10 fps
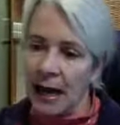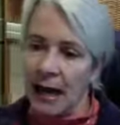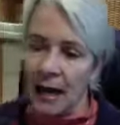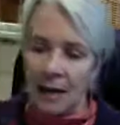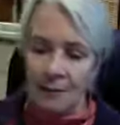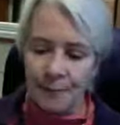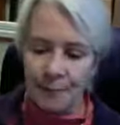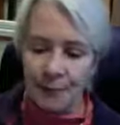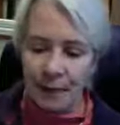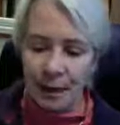
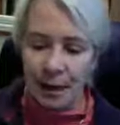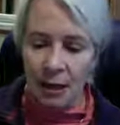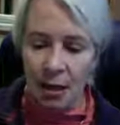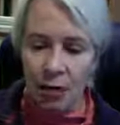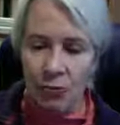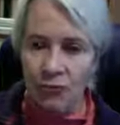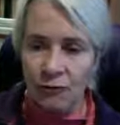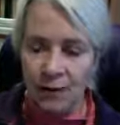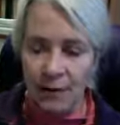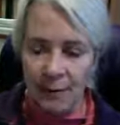No
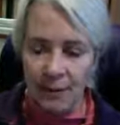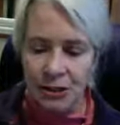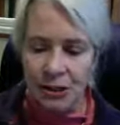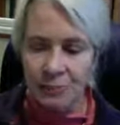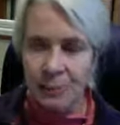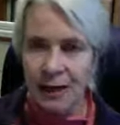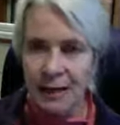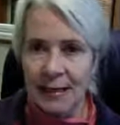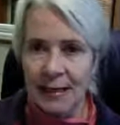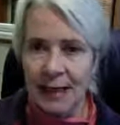tree damage,
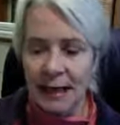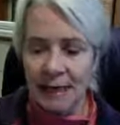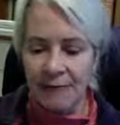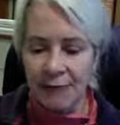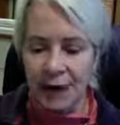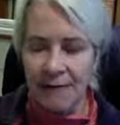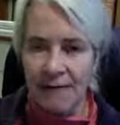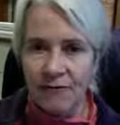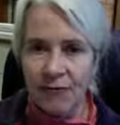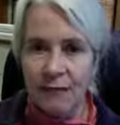but if you have
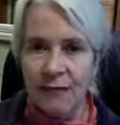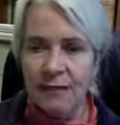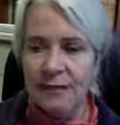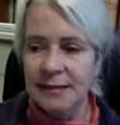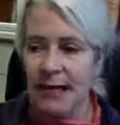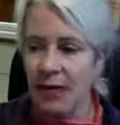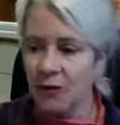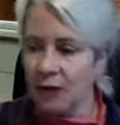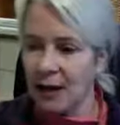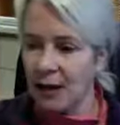evergreens and
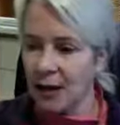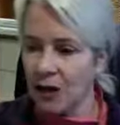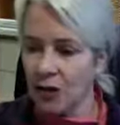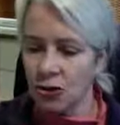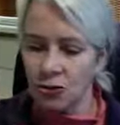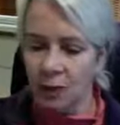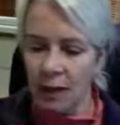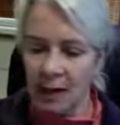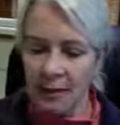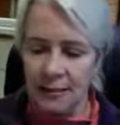you're getting unusual
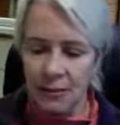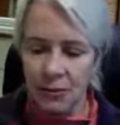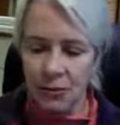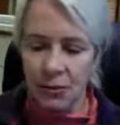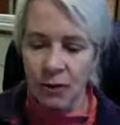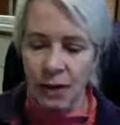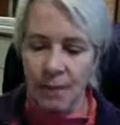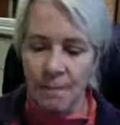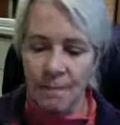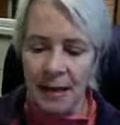high snow,
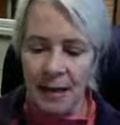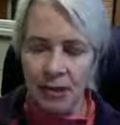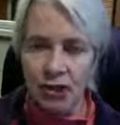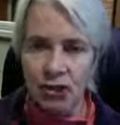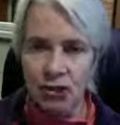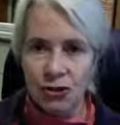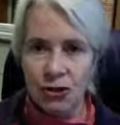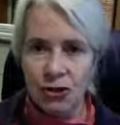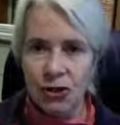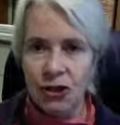make
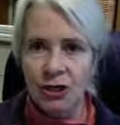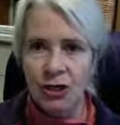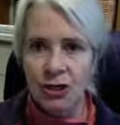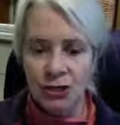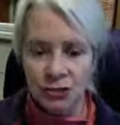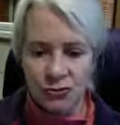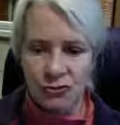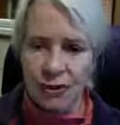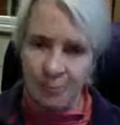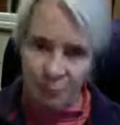sure
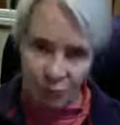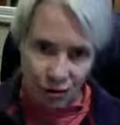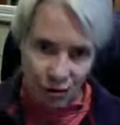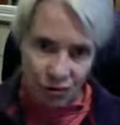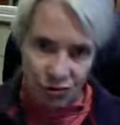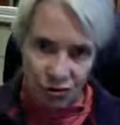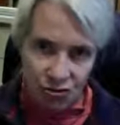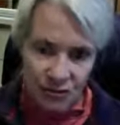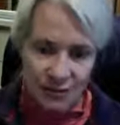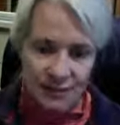to brush those
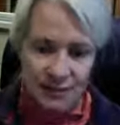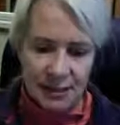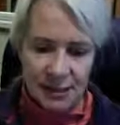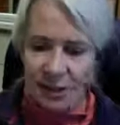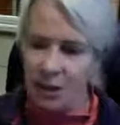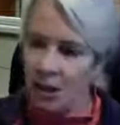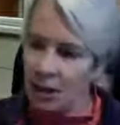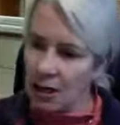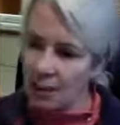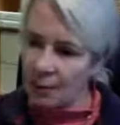trees.
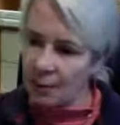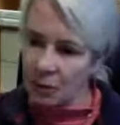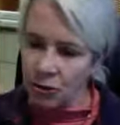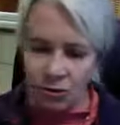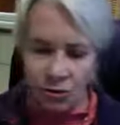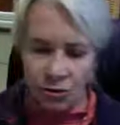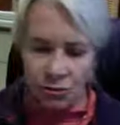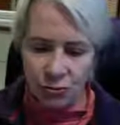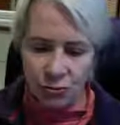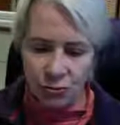Make sure
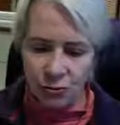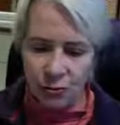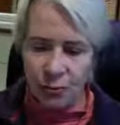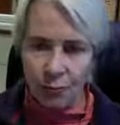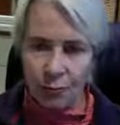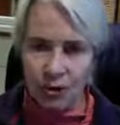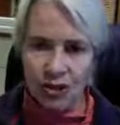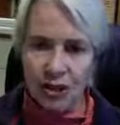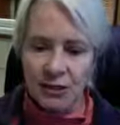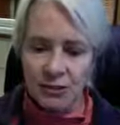to
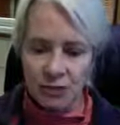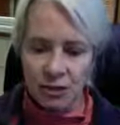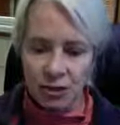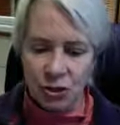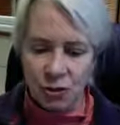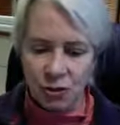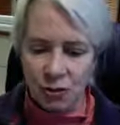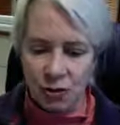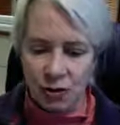brush extra snow